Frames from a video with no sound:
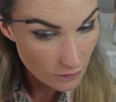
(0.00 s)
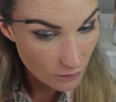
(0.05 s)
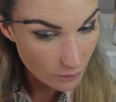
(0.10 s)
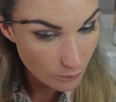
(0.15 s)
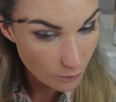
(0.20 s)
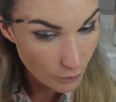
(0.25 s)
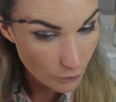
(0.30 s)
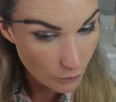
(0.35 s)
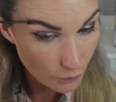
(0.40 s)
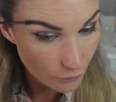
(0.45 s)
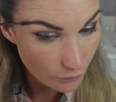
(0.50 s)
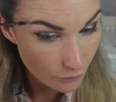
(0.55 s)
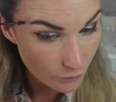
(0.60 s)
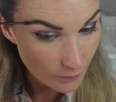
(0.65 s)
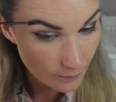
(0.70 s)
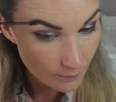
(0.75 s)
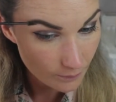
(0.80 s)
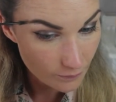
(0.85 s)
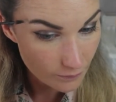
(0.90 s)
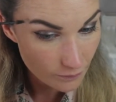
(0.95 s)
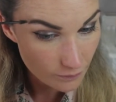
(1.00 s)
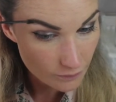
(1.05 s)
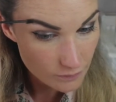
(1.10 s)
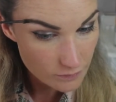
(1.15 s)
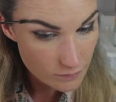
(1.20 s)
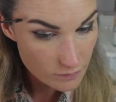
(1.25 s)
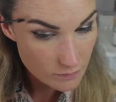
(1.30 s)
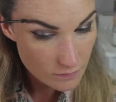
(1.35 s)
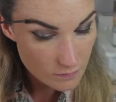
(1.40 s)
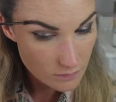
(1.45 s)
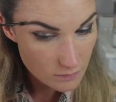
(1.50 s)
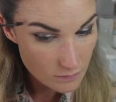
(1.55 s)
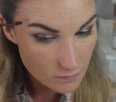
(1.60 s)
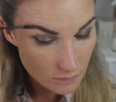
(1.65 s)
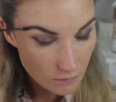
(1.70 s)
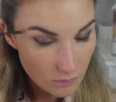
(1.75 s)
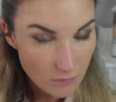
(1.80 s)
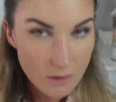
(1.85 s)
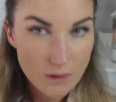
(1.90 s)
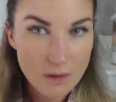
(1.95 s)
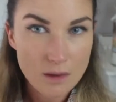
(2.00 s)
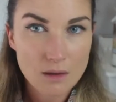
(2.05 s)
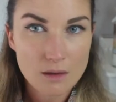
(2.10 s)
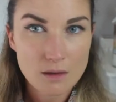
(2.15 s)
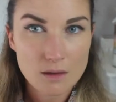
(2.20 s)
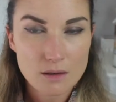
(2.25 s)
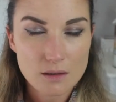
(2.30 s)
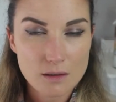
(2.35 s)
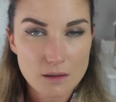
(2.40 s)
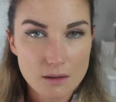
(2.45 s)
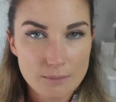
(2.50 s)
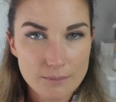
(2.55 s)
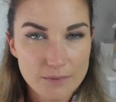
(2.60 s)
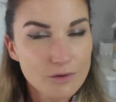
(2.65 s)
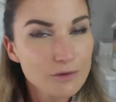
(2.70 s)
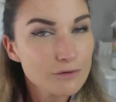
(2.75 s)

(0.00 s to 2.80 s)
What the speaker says: and back to that dark brown,